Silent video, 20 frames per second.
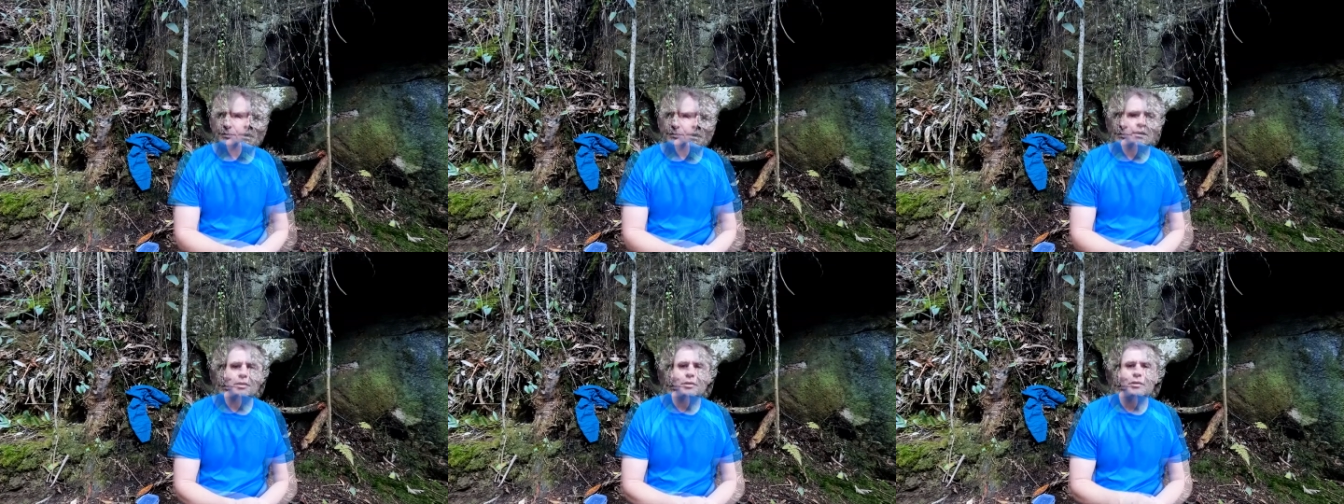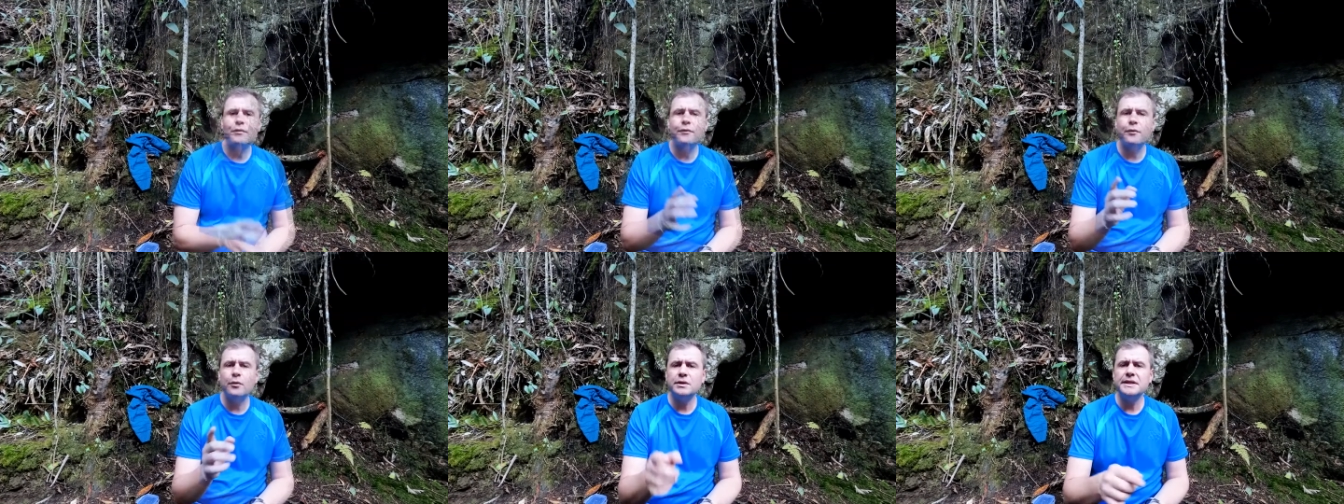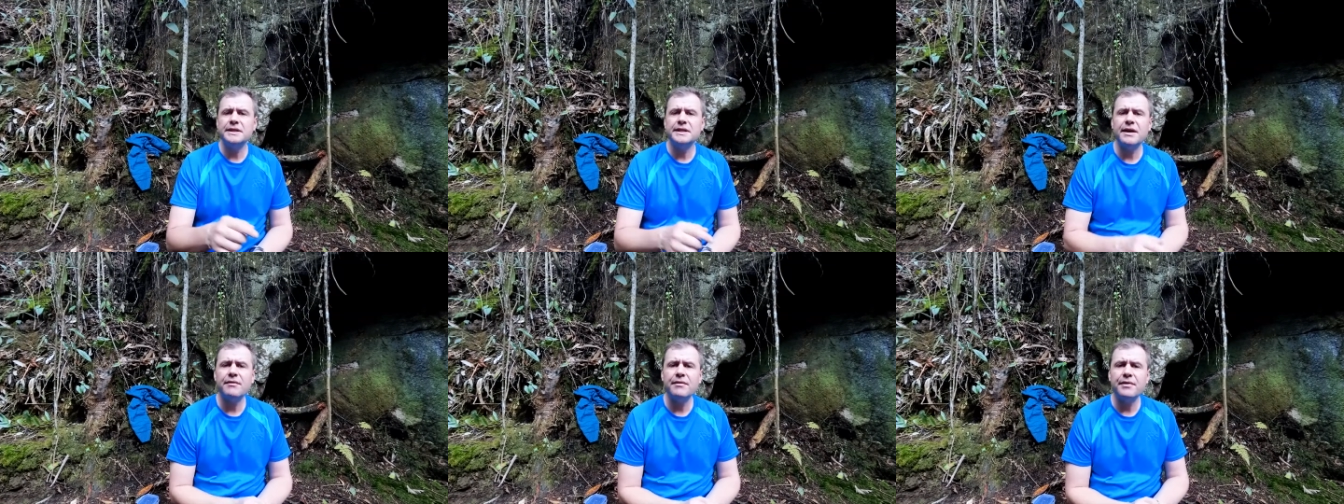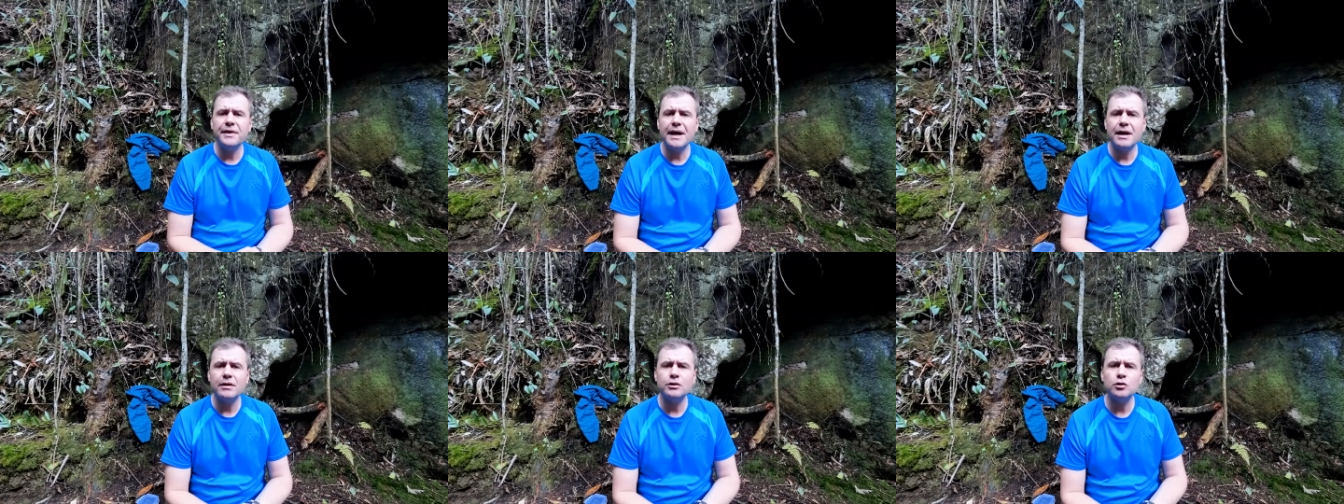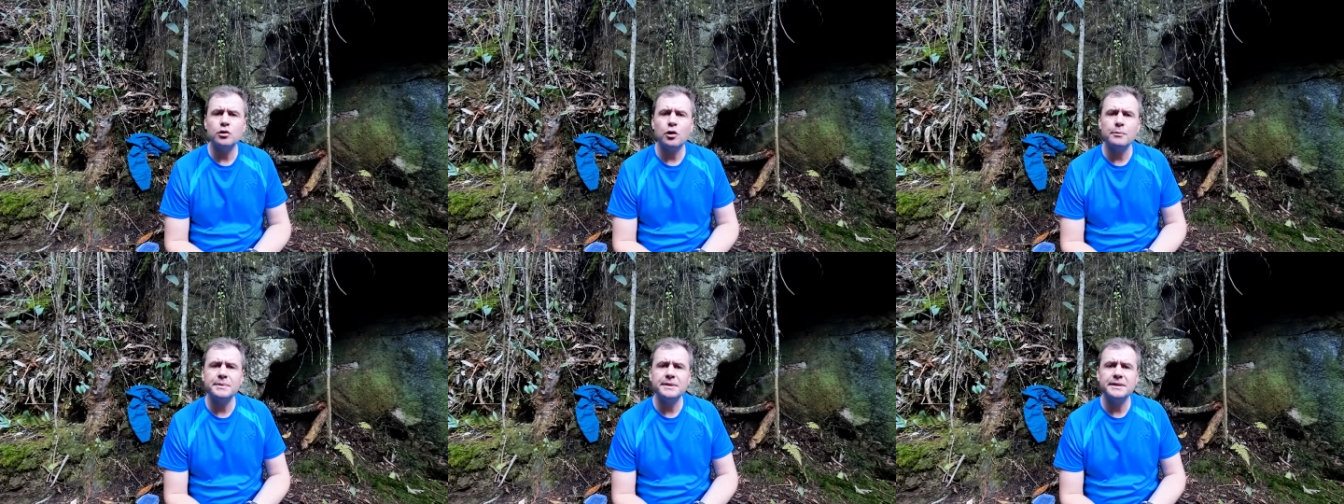There are 47,000
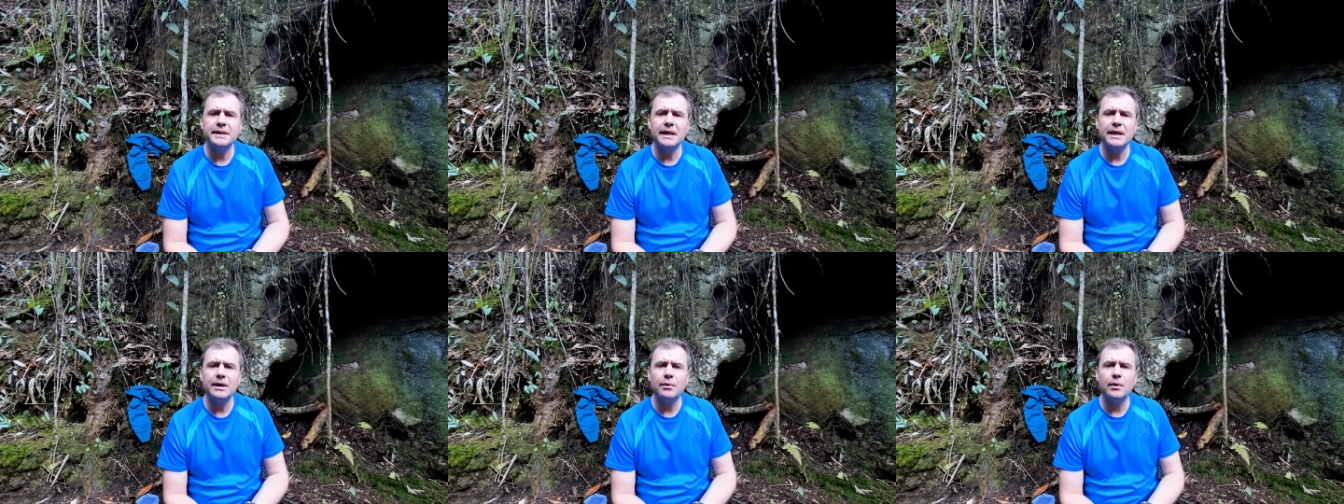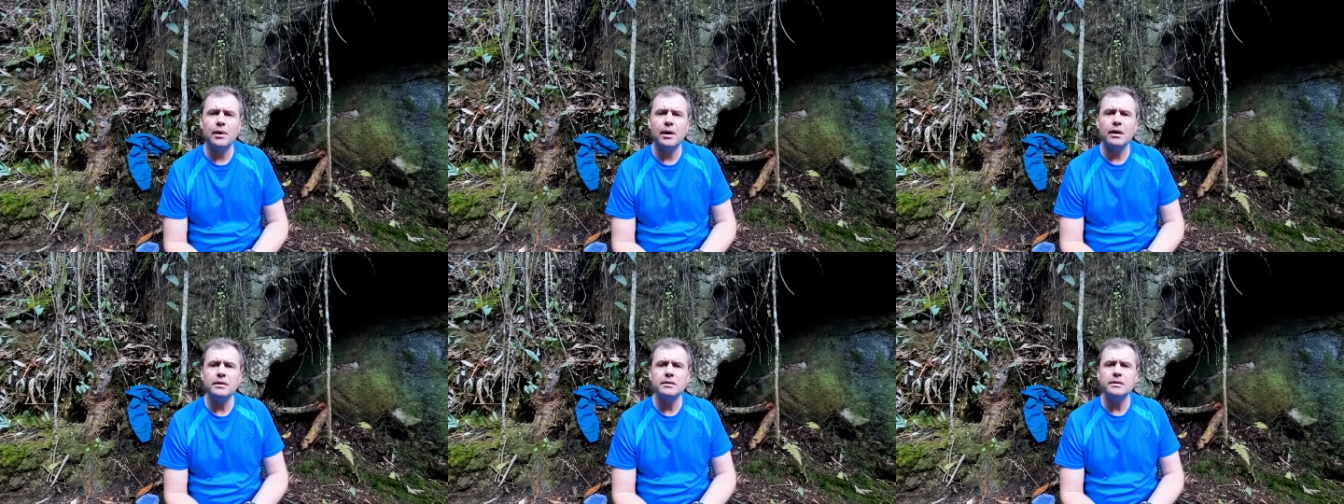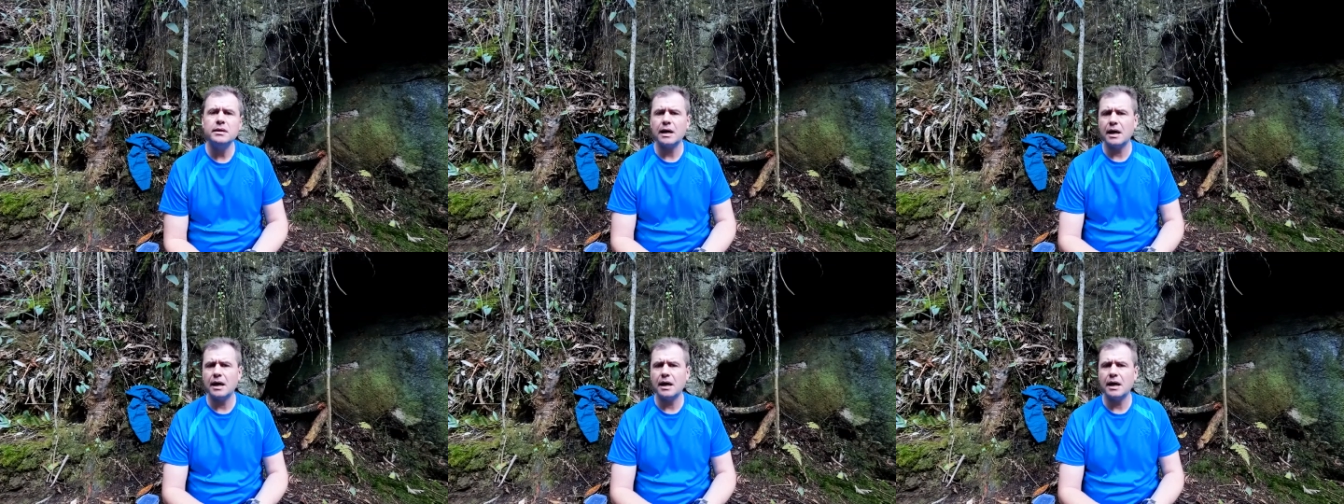obsolete words,